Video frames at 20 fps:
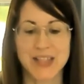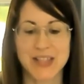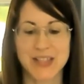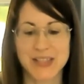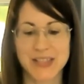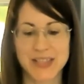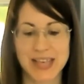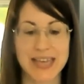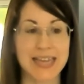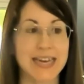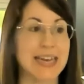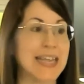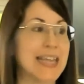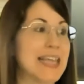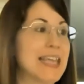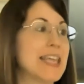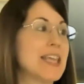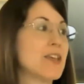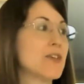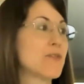Then
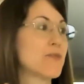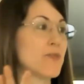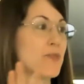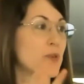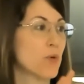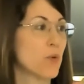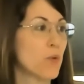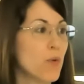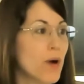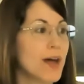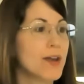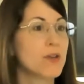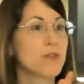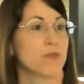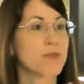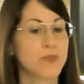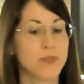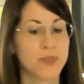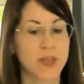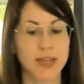if one
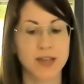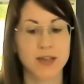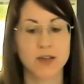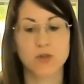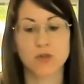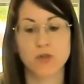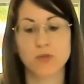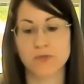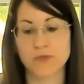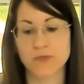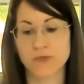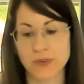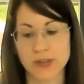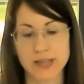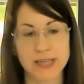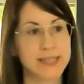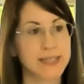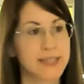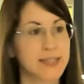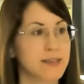of them
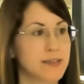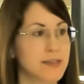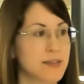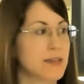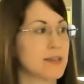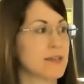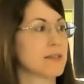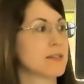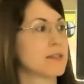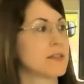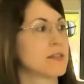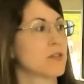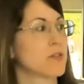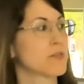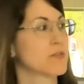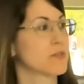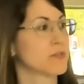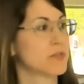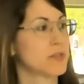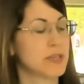confess and the
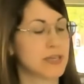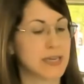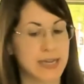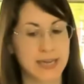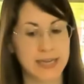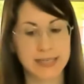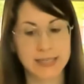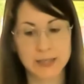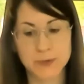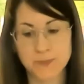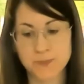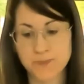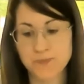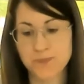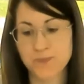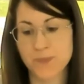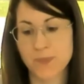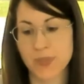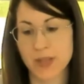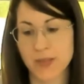other denies,
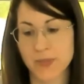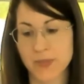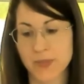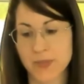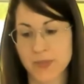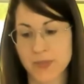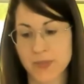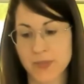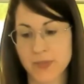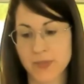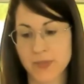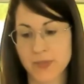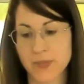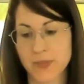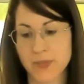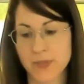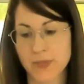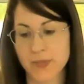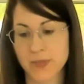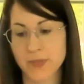then
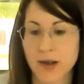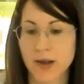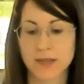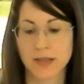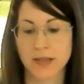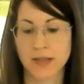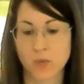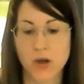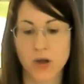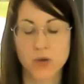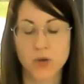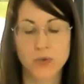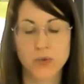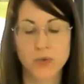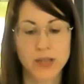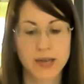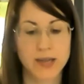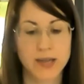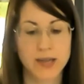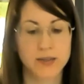the one who
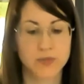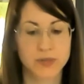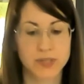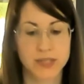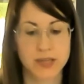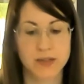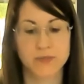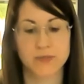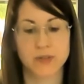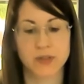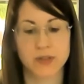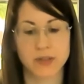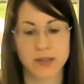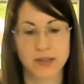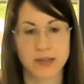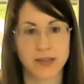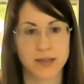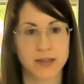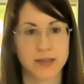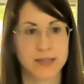denied receives
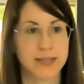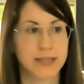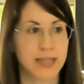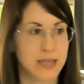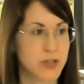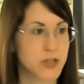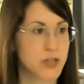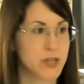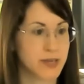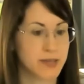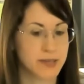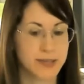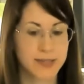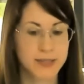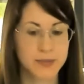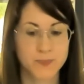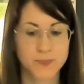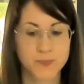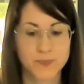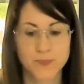10
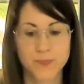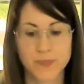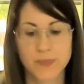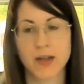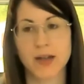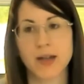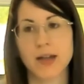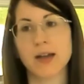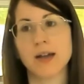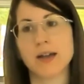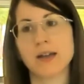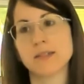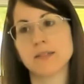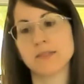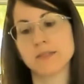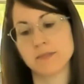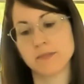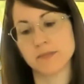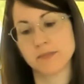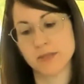years
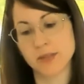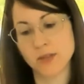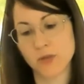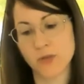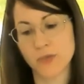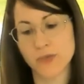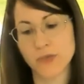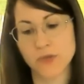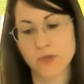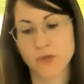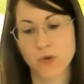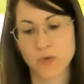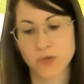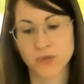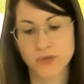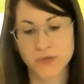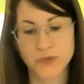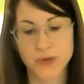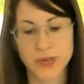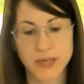and the other
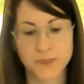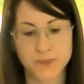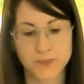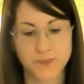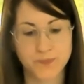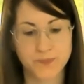goes free.